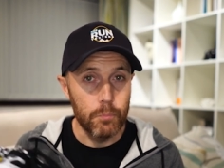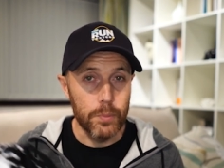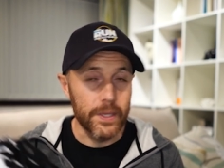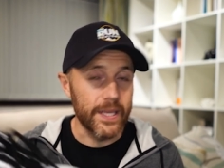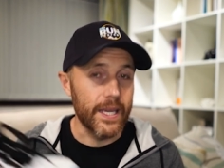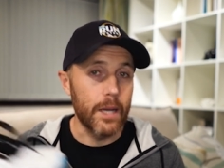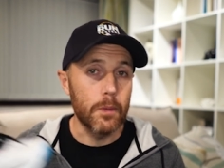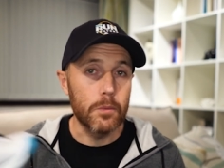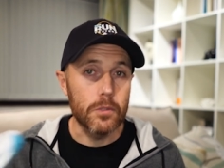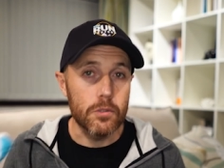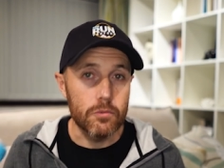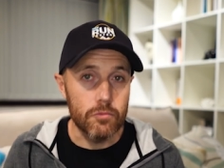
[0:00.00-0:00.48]

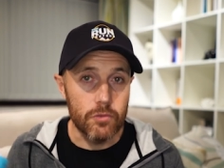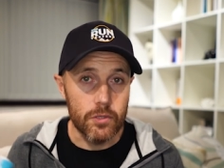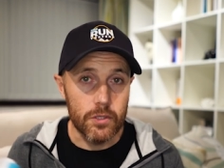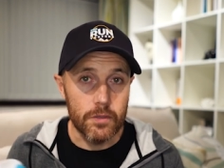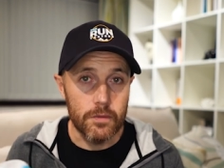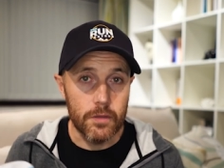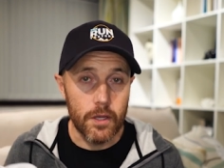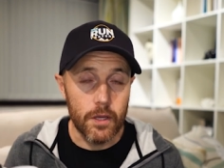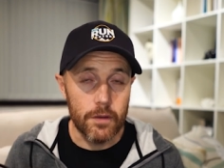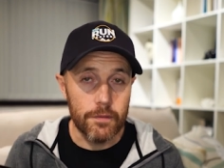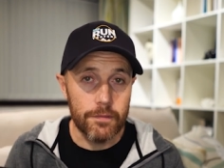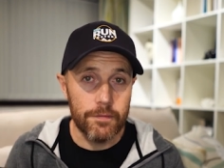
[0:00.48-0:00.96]
being able to
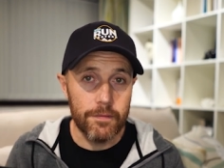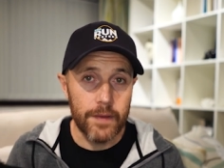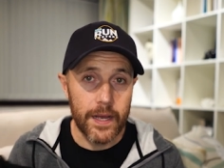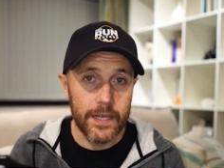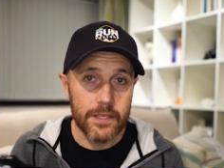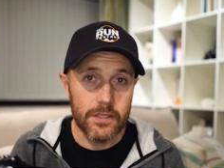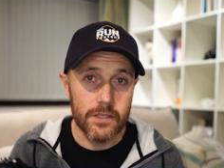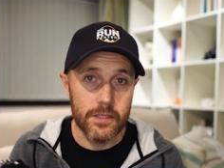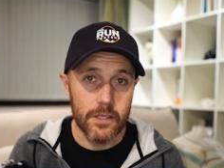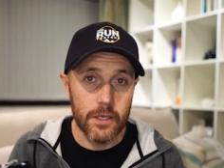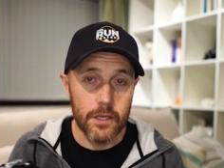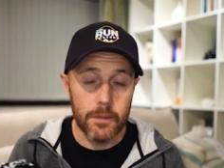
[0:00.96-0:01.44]
run at
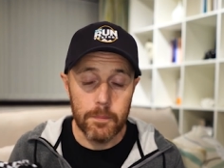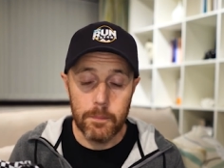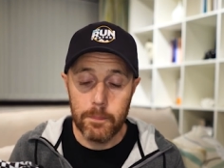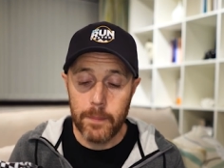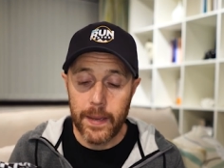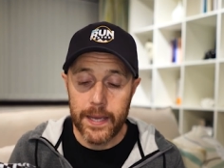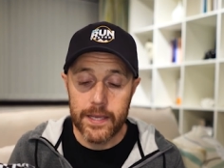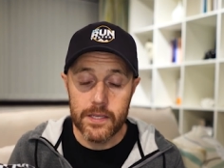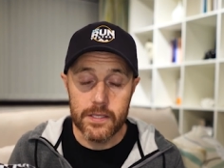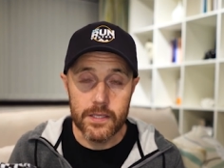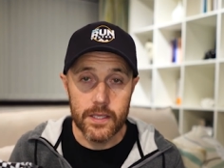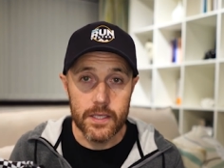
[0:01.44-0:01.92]
faster
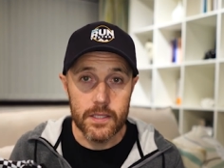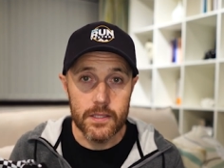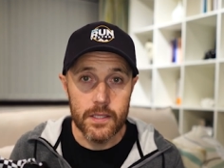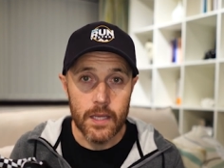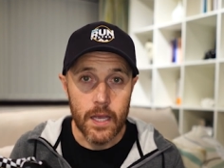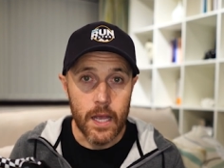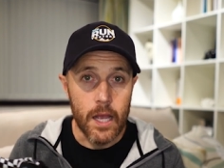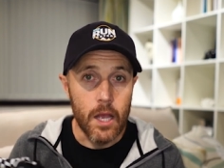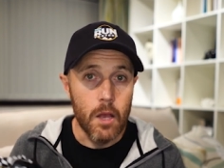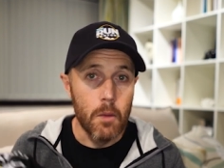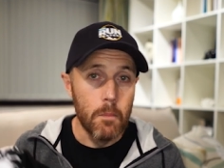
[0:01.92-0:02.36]
paces.